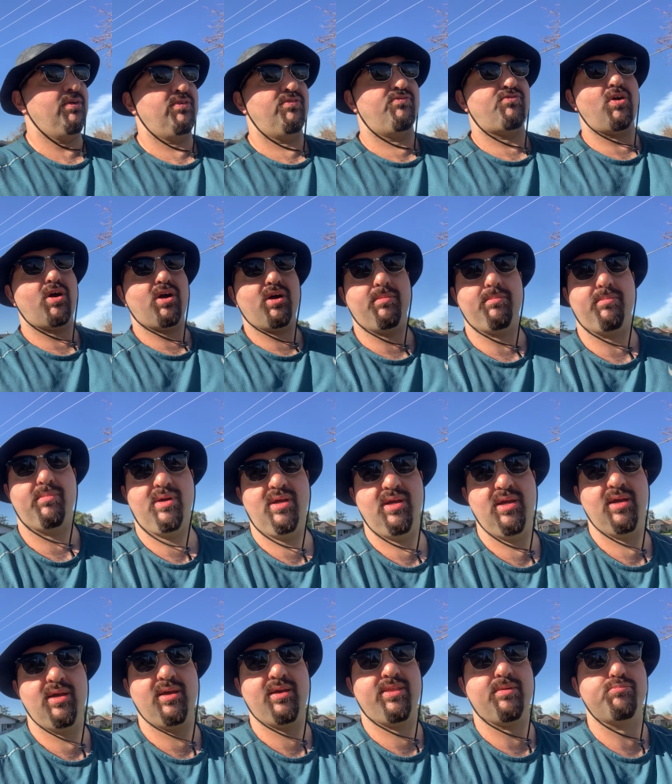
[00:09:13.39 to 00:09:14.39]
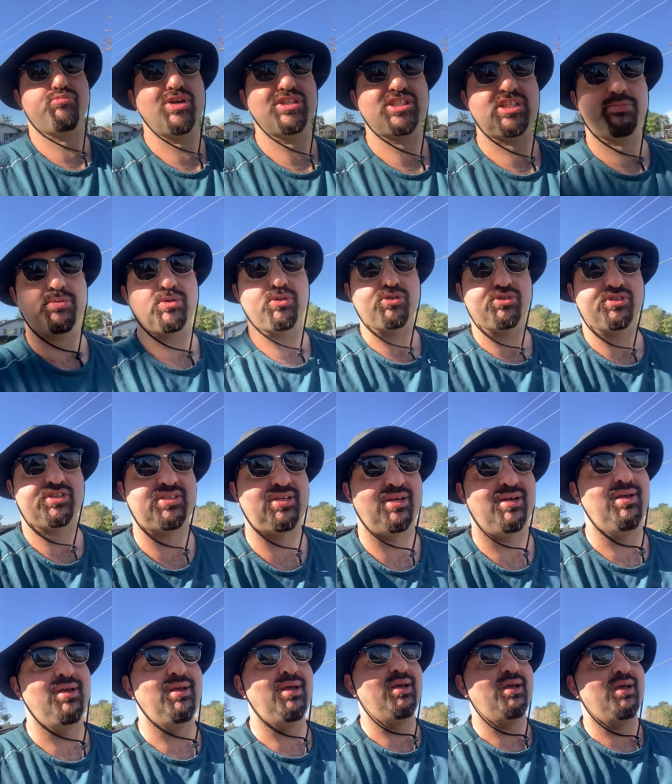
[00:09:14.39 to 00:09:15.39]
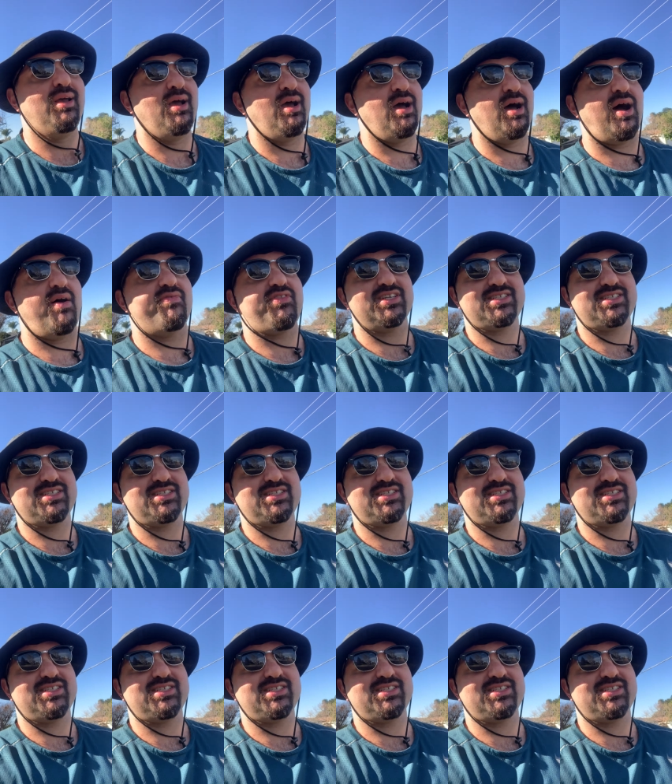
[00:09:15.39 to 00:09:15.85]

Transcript: from the principles of